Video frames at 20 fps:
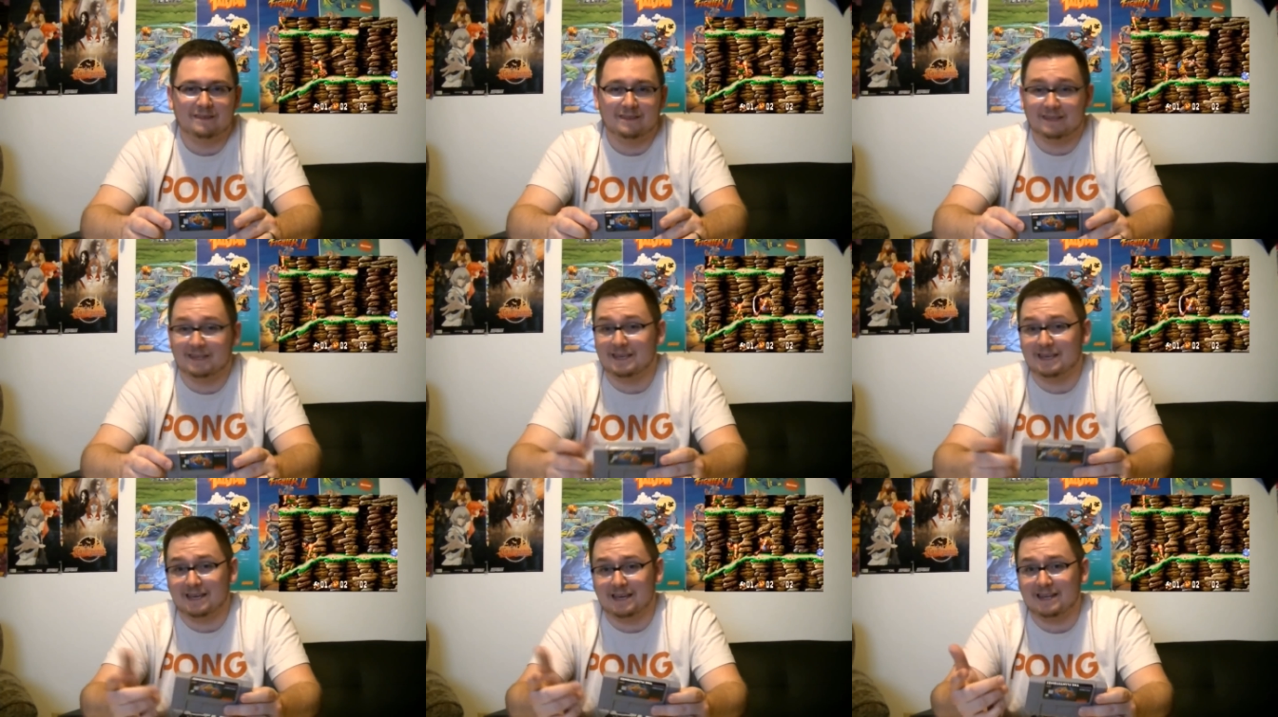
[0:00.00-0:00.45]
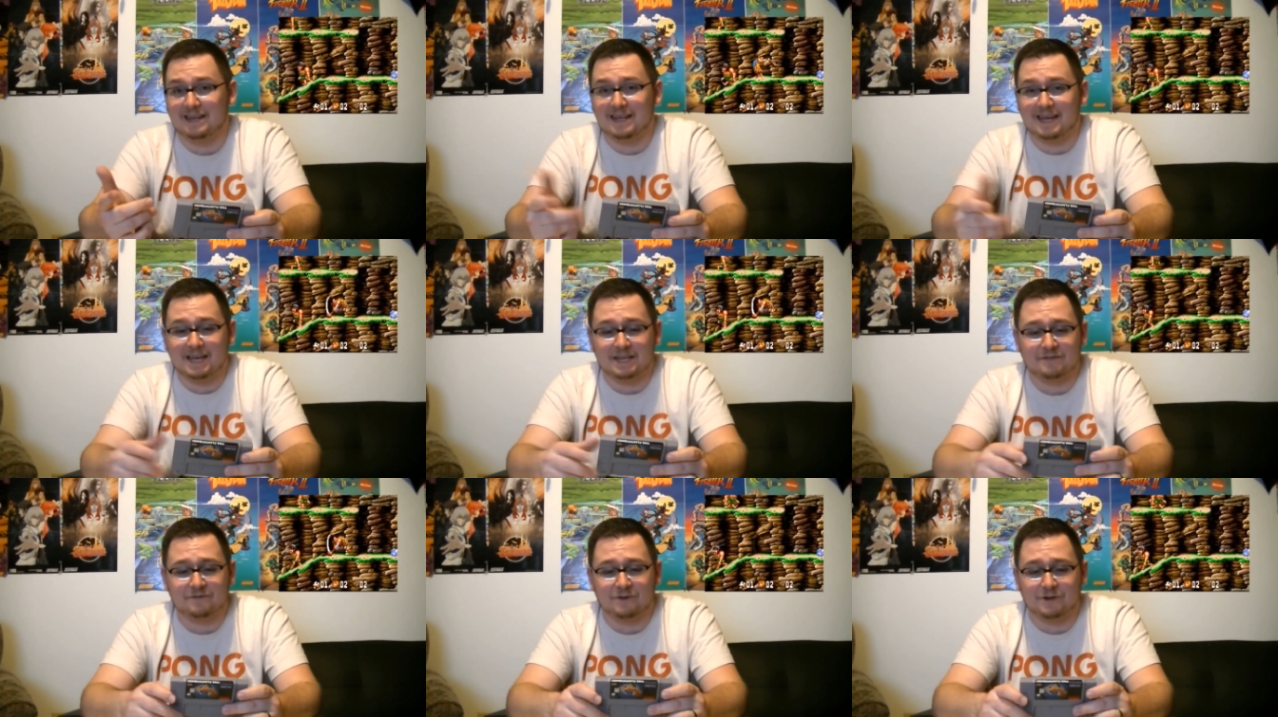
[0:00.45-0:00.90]
the
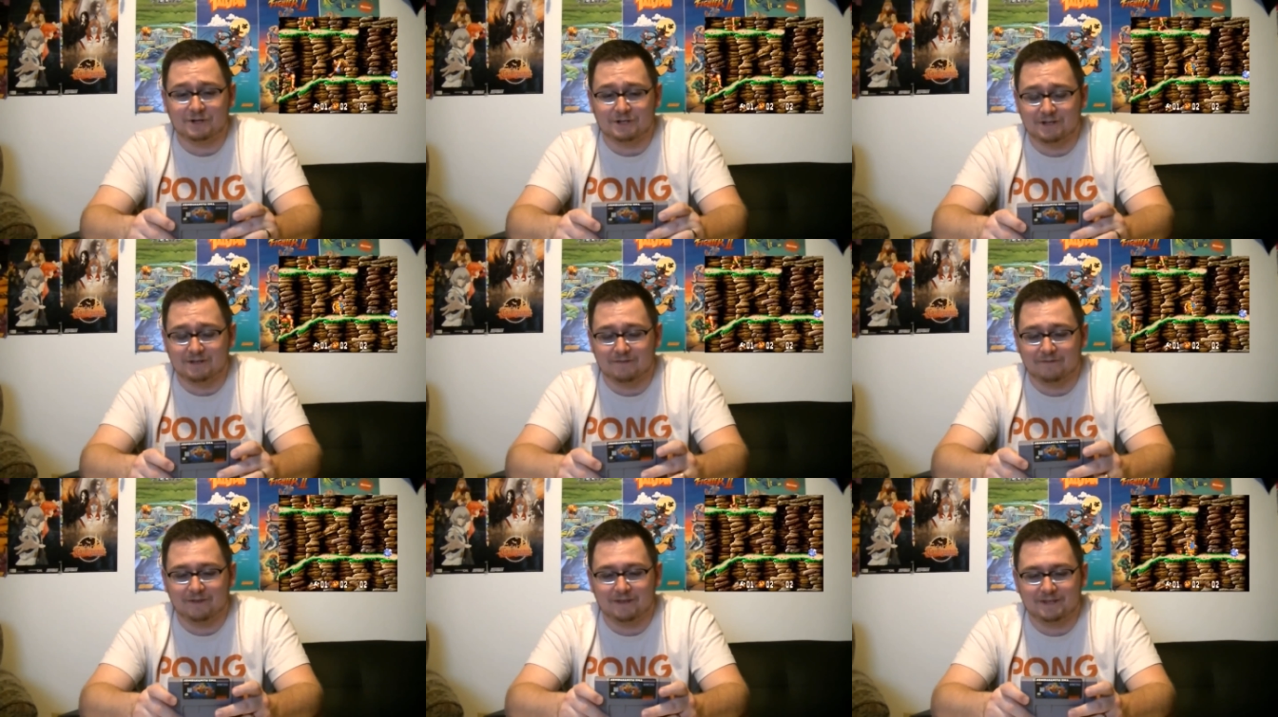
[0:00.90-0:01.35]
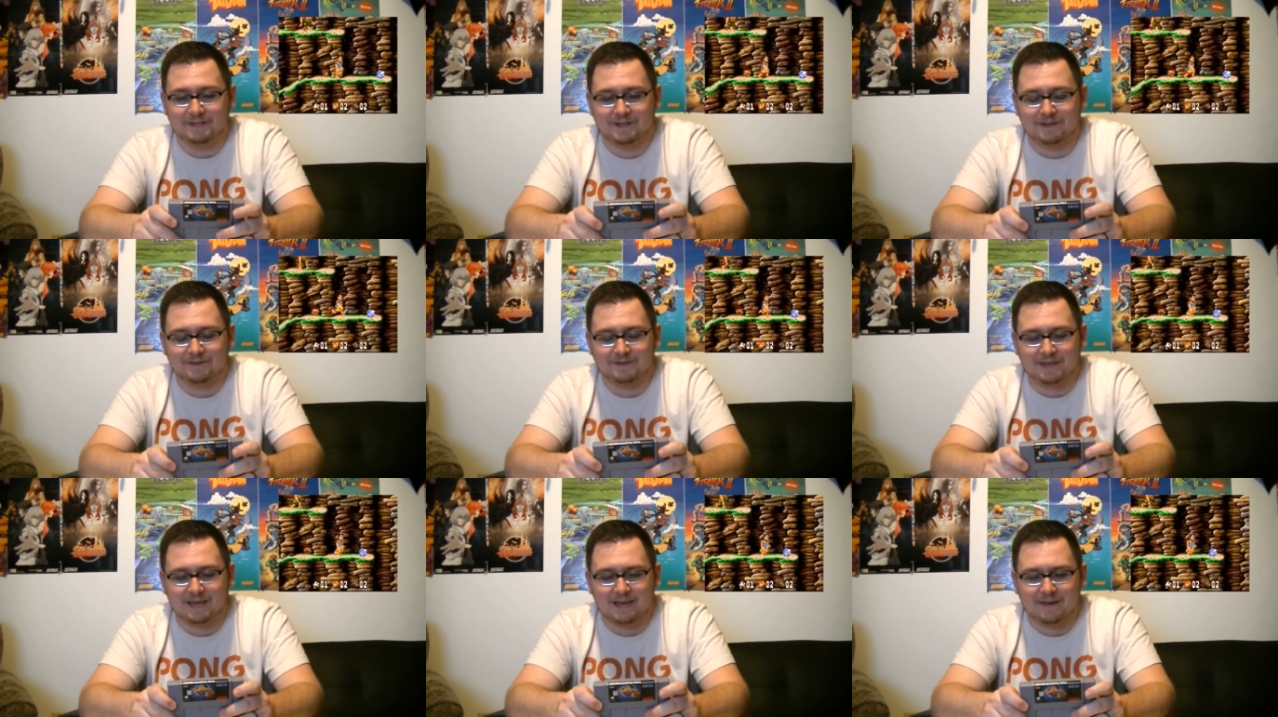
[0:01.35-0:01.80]
NES version of the
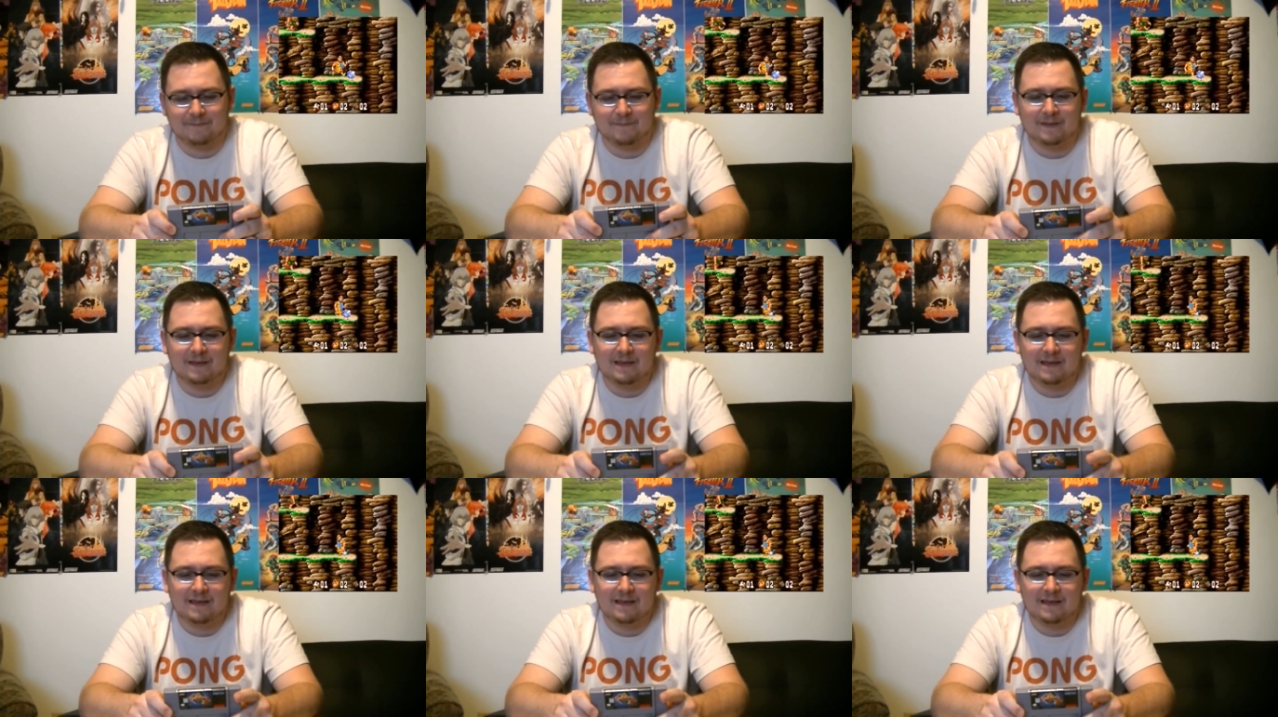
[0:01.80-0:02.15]
Flintstones game.